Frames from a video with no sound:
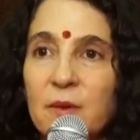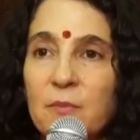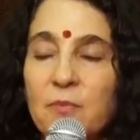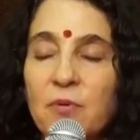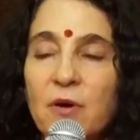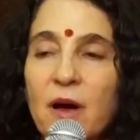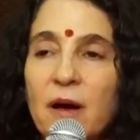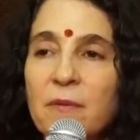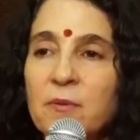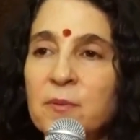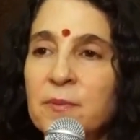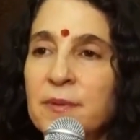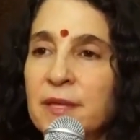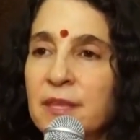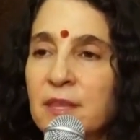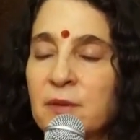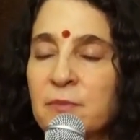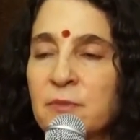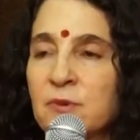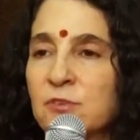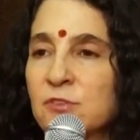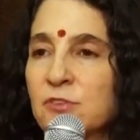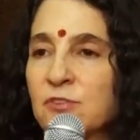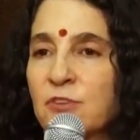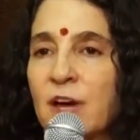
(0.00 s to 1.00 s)
probably the
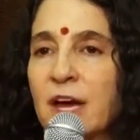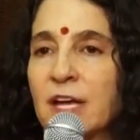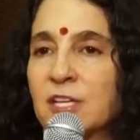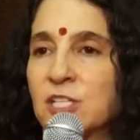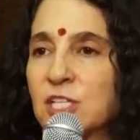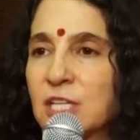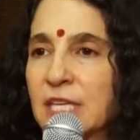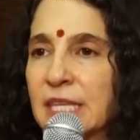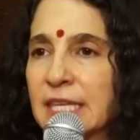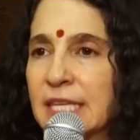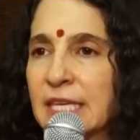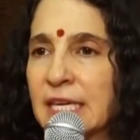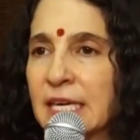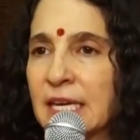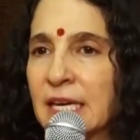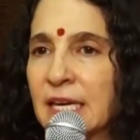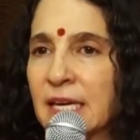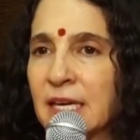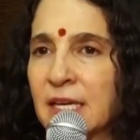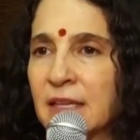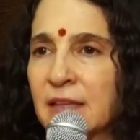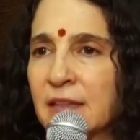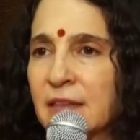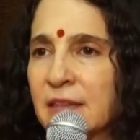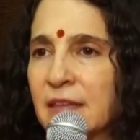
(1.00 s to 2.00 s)
most tragic
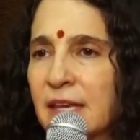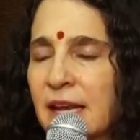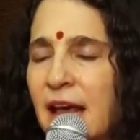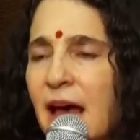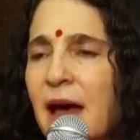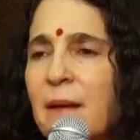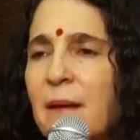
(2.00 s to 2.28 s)
thing that